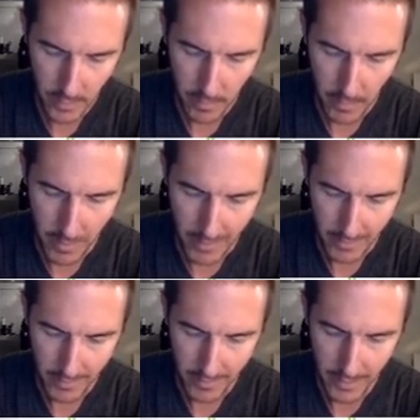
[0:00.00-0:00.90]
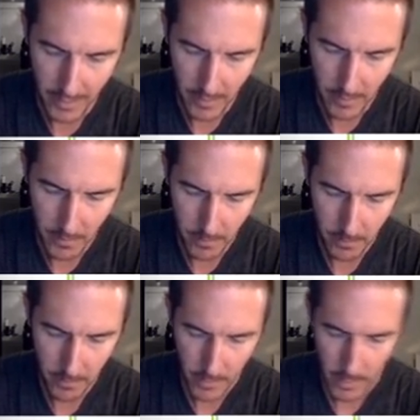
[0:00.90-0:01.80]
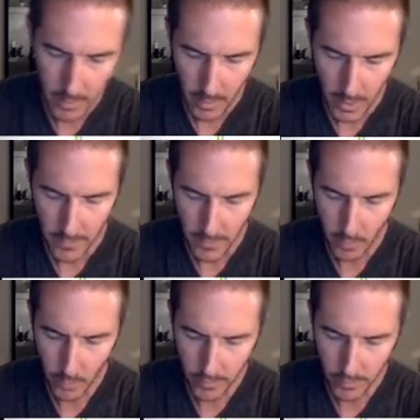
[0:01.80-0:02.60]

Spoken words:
minus 10. And then we'll